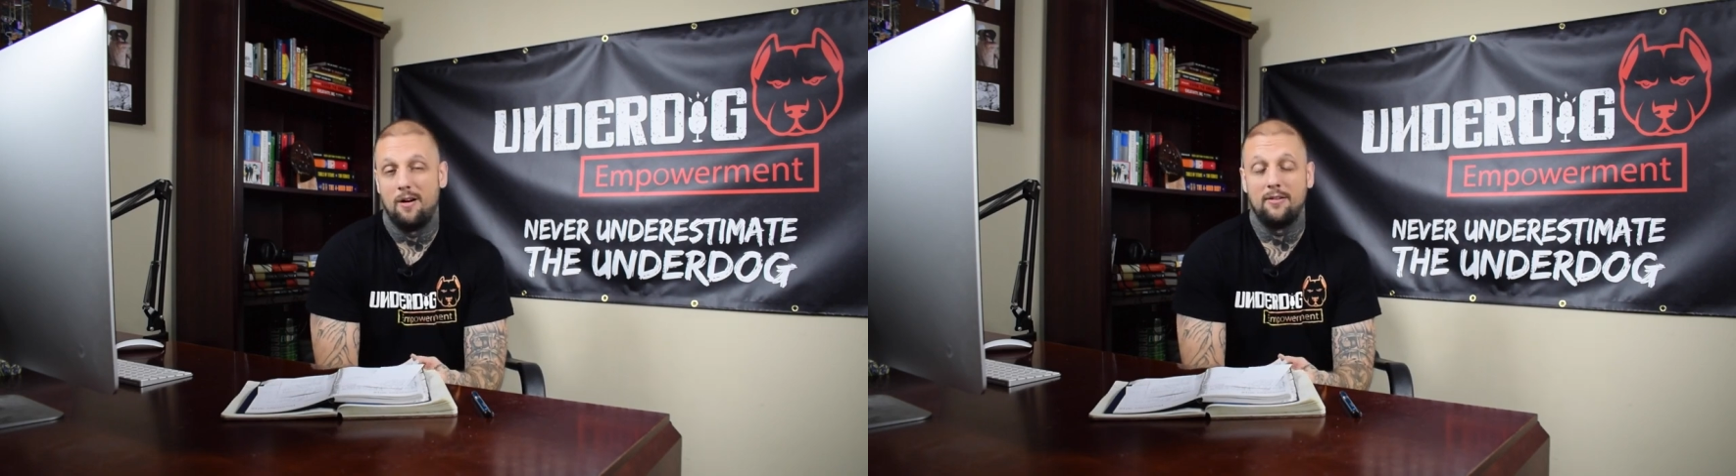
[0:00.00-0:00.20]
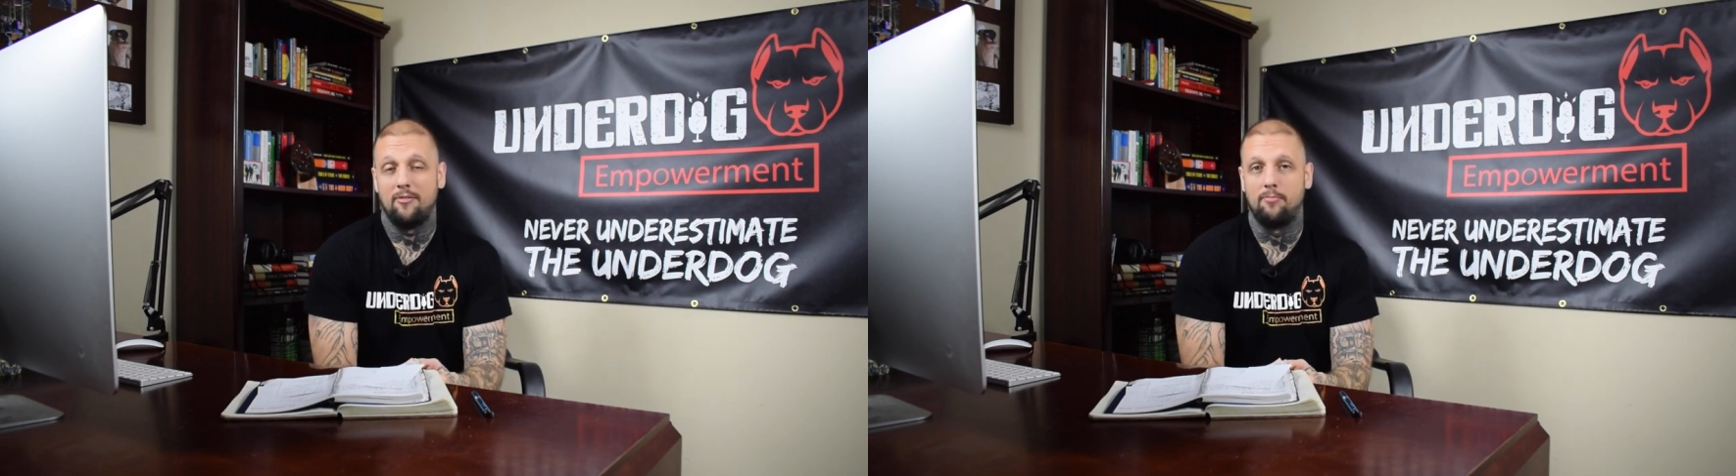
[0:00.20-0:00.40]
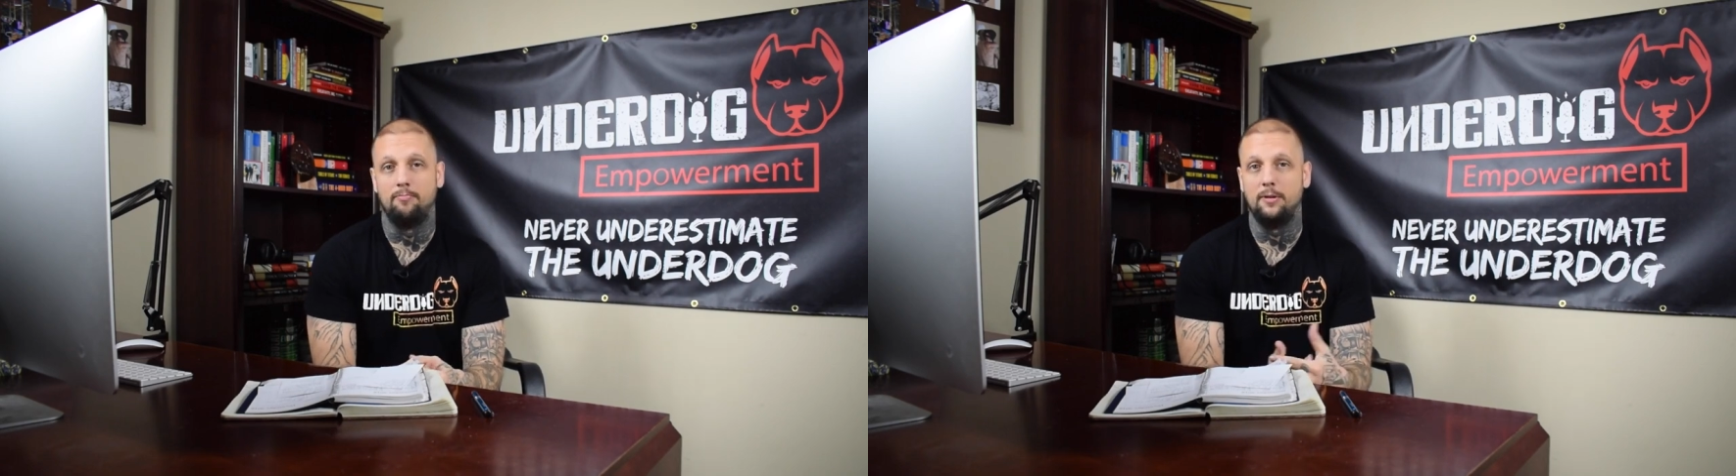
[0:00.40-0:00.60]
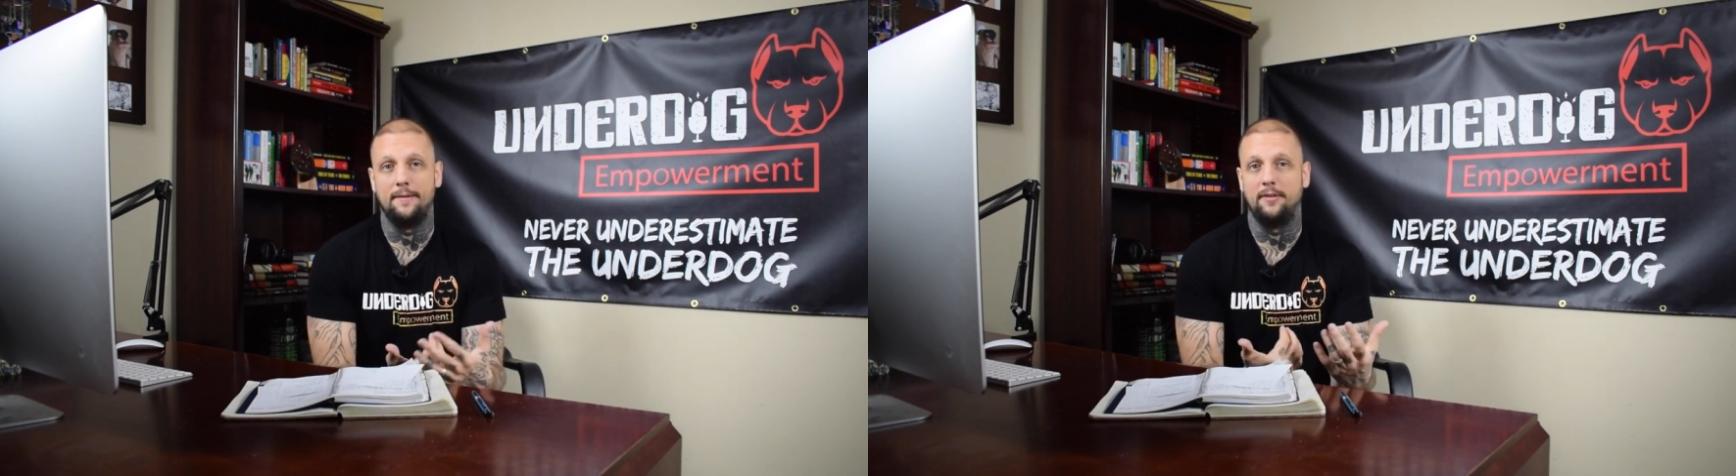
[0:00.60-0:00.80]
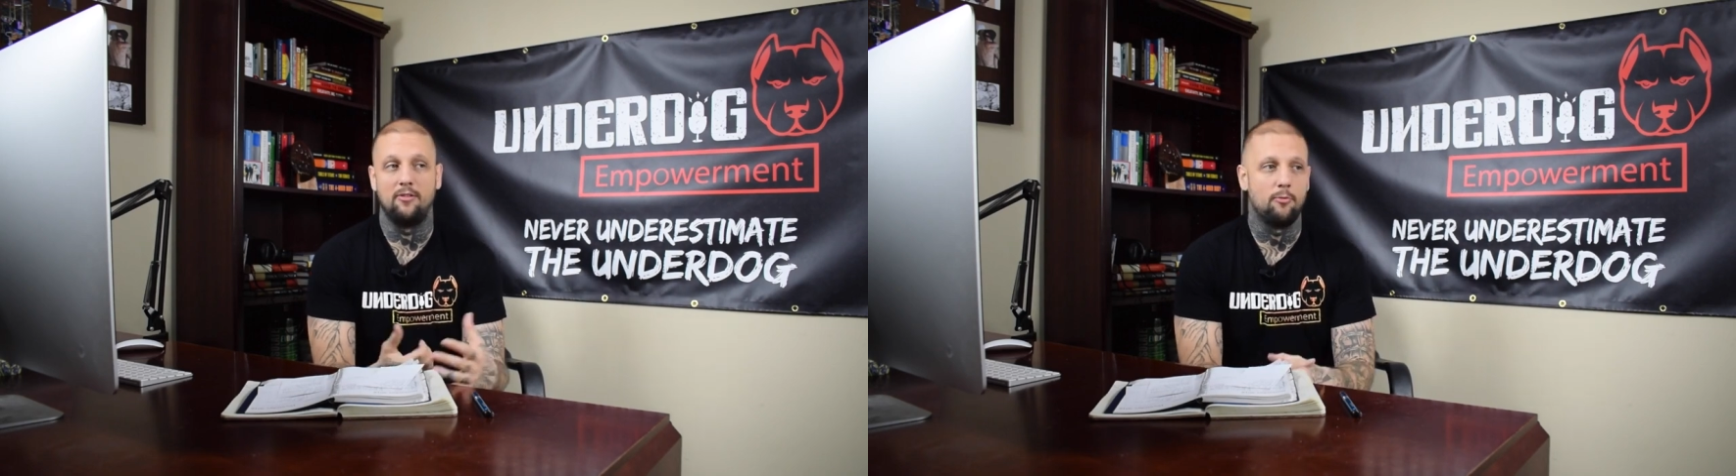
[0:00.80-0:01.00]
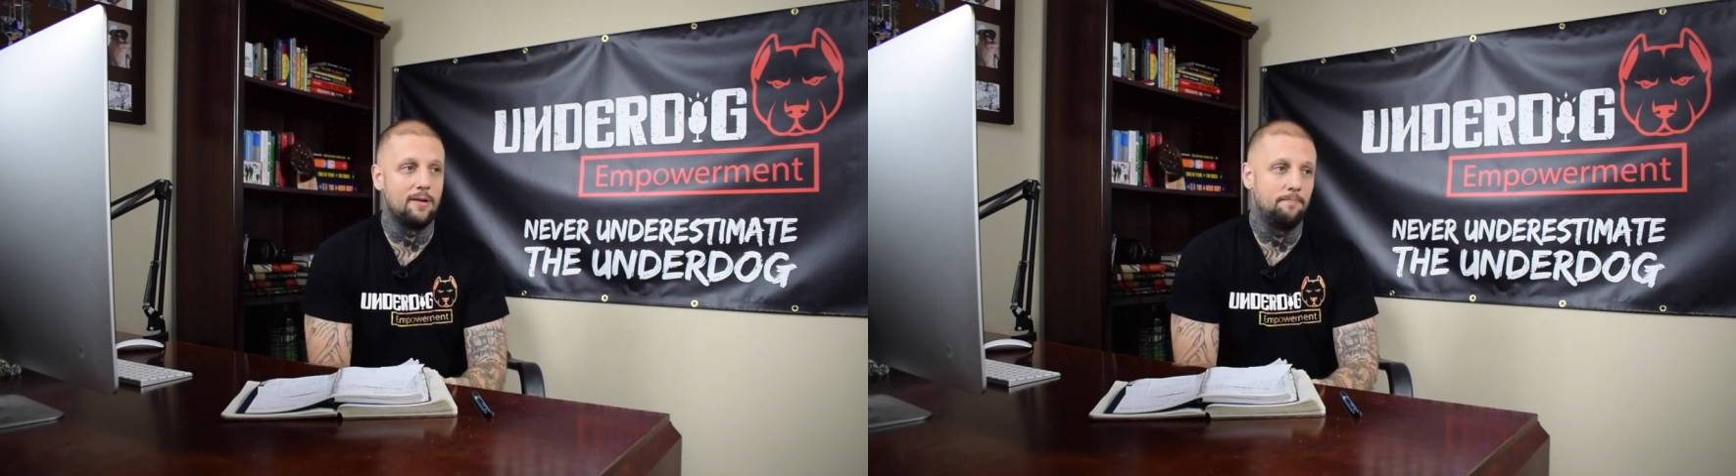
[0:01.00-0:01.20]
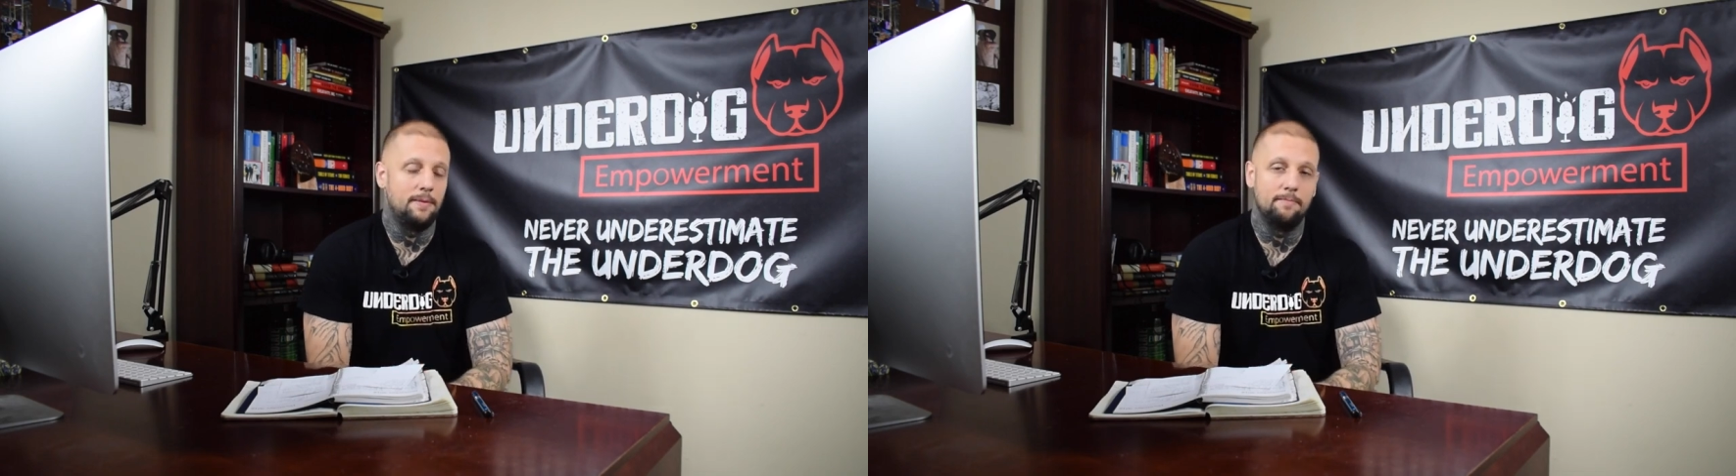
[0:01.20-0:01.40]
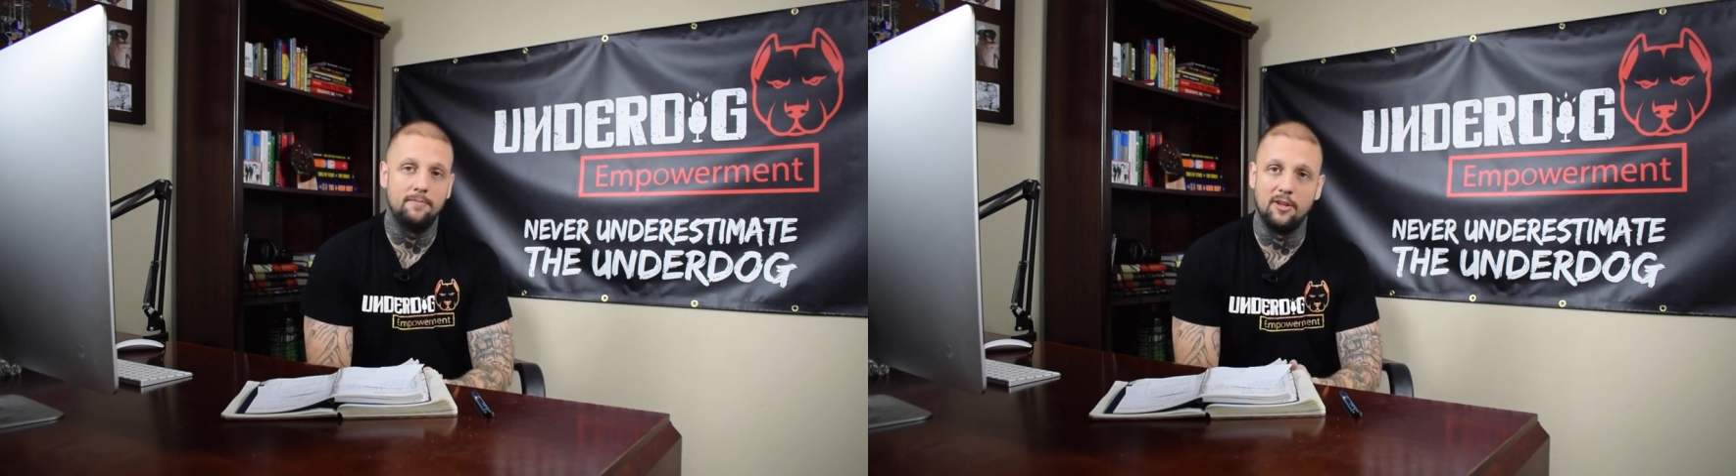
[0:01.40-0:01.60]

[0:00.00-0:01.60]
Or just if you just want to be,